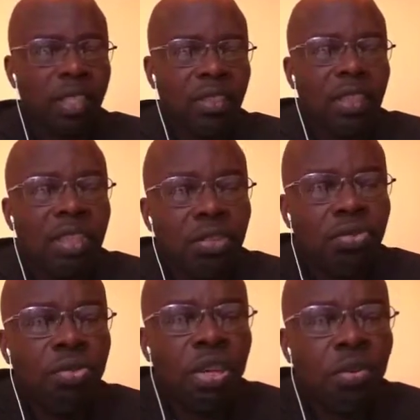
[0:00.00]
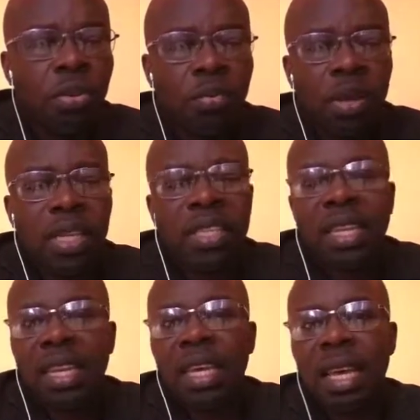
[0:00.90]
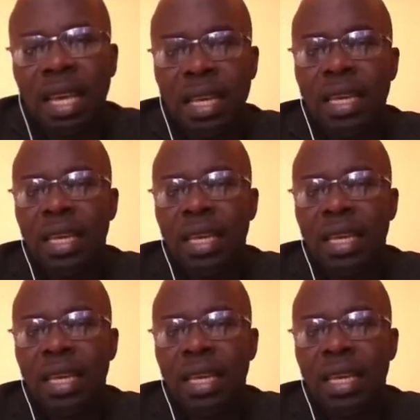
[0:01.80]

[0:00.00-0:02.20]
Such a tree was planted there at